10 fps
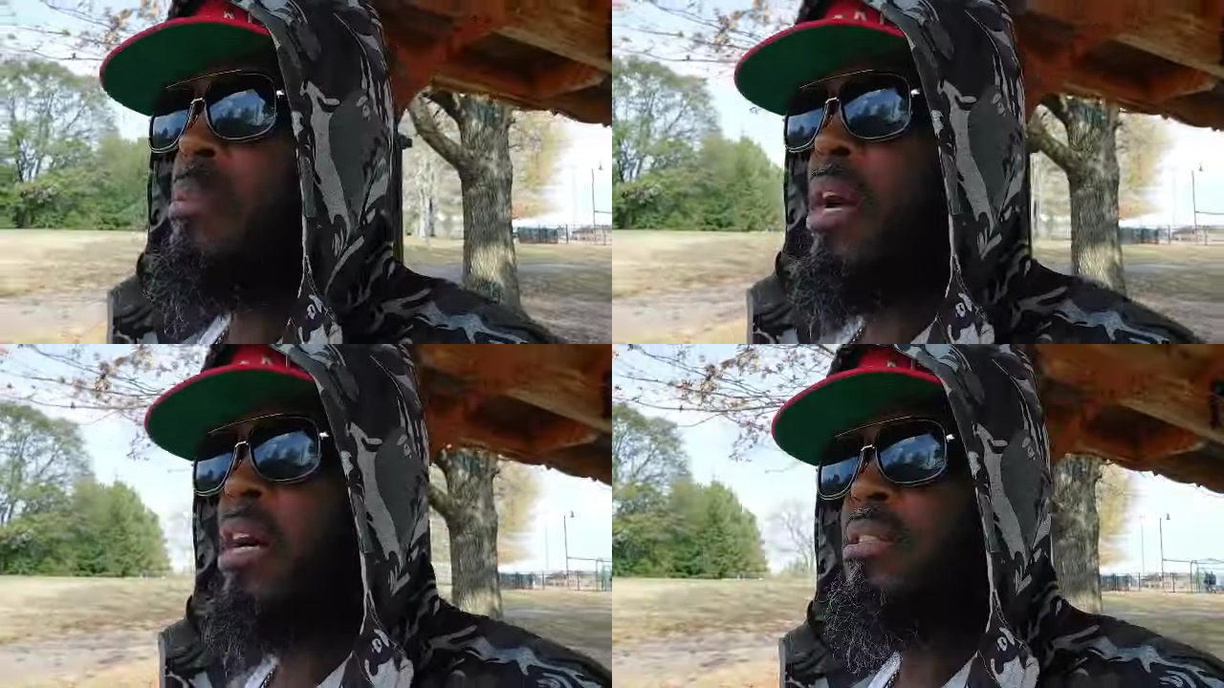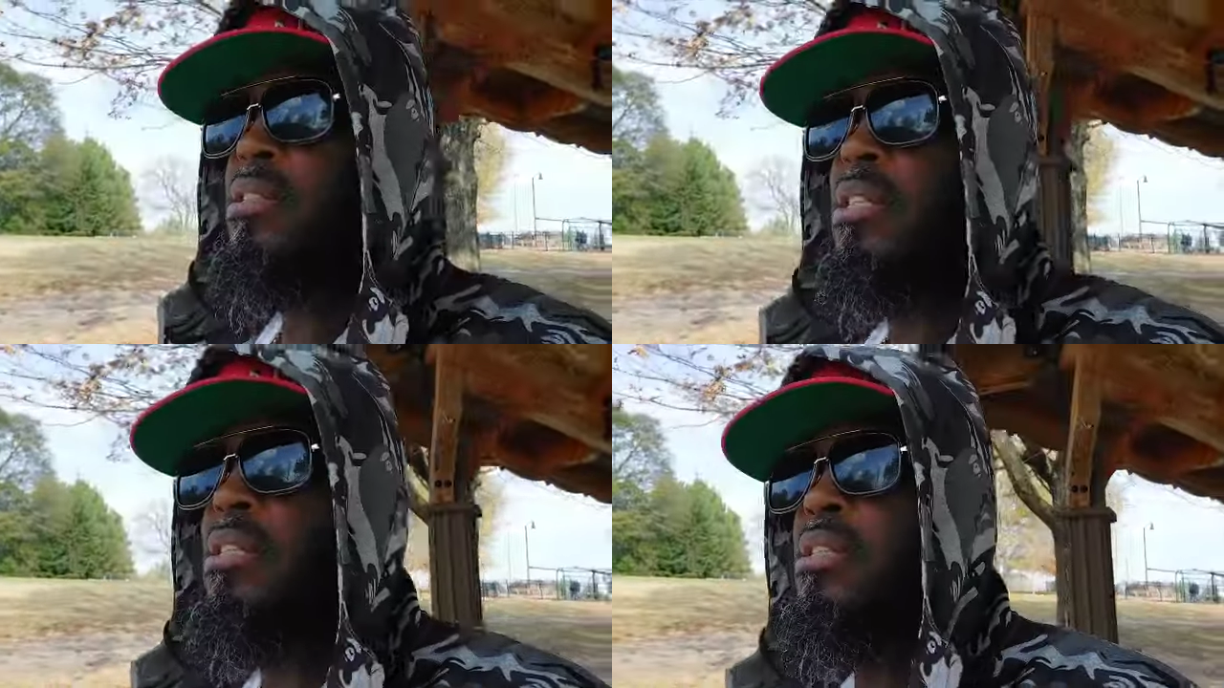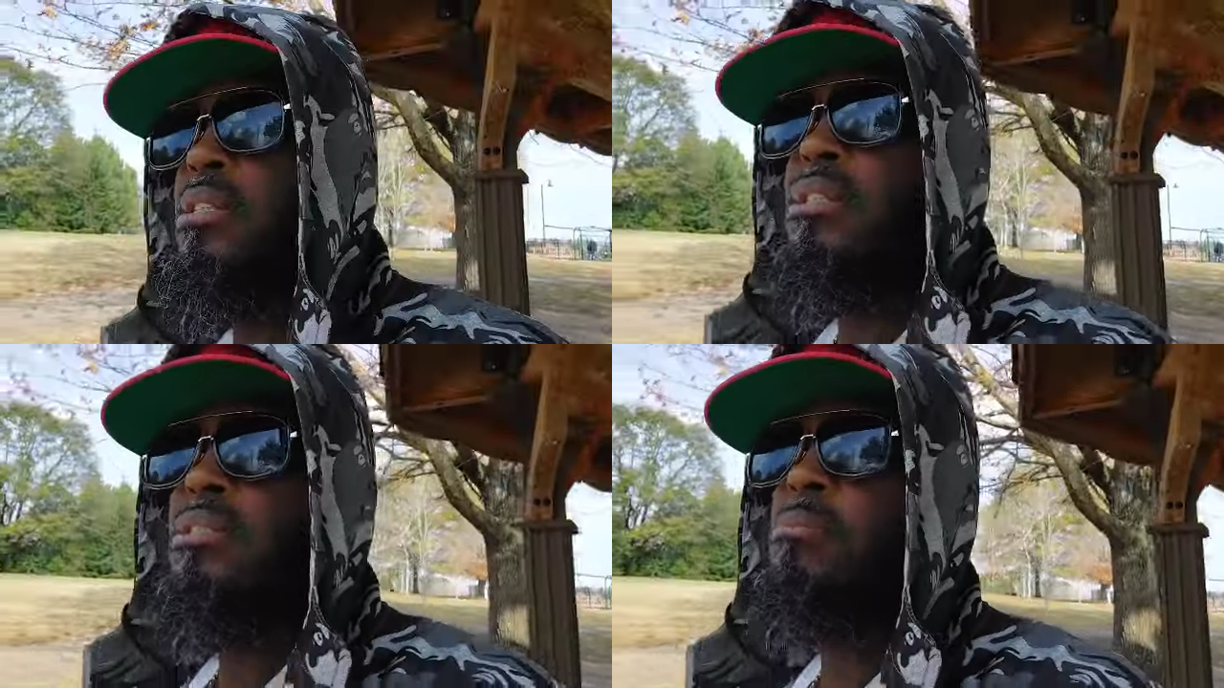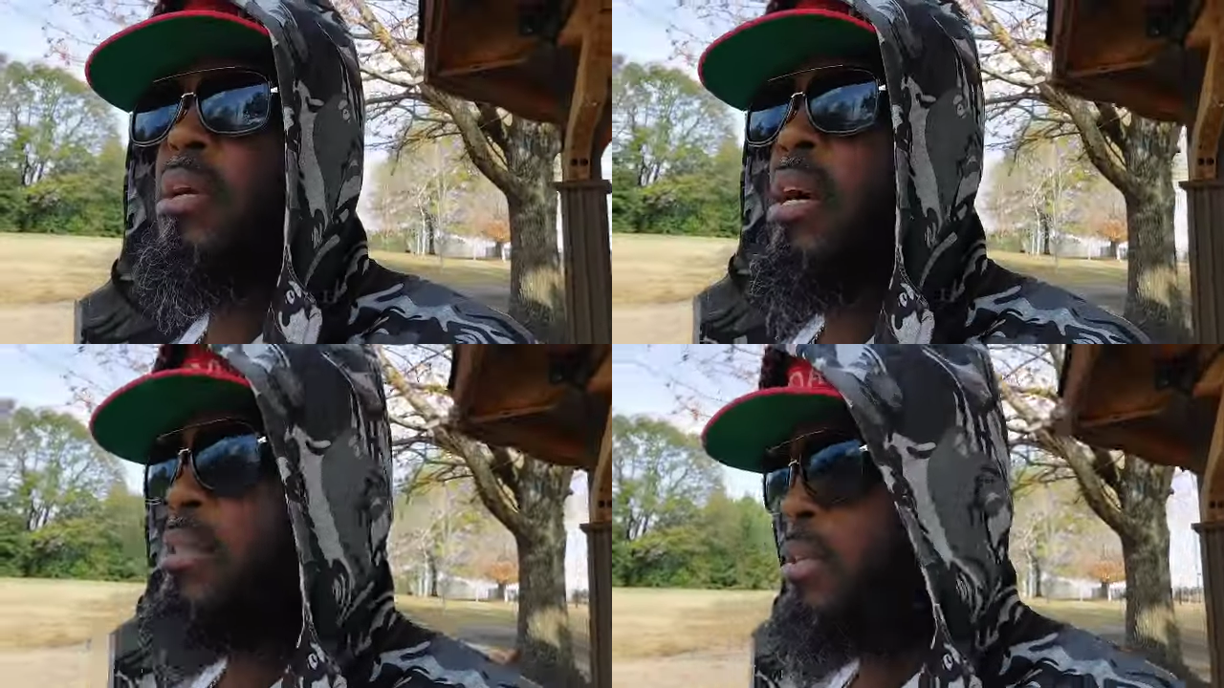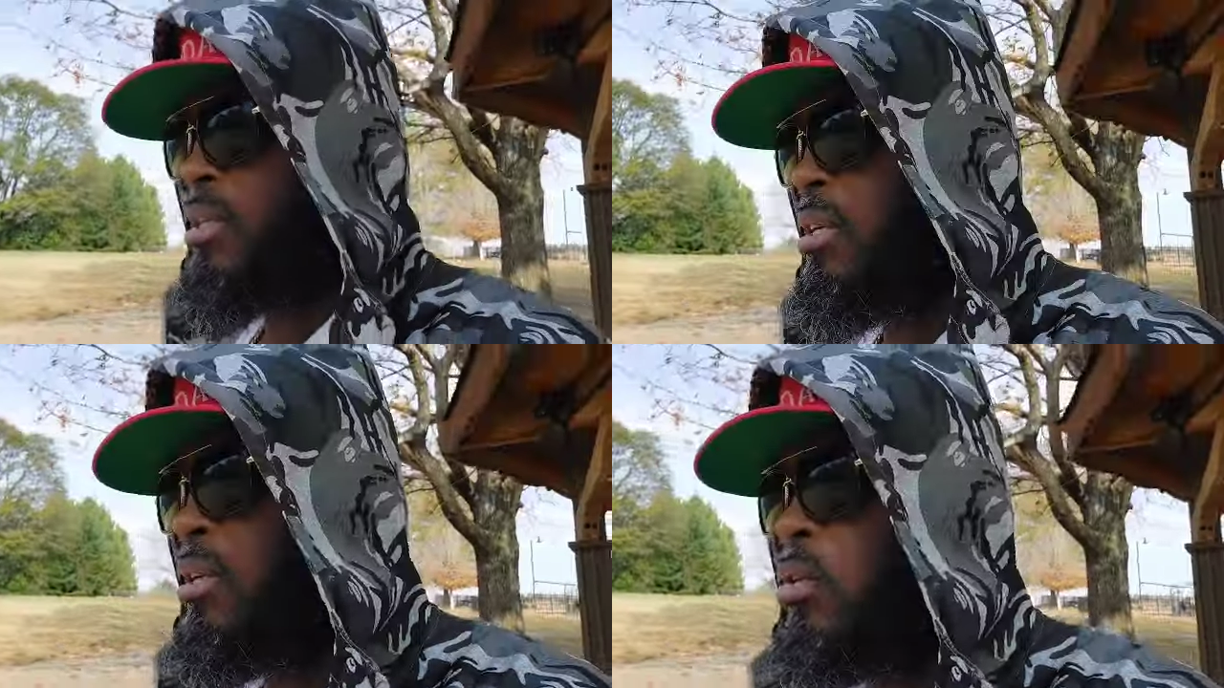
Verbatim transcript: begotten son, begotten son,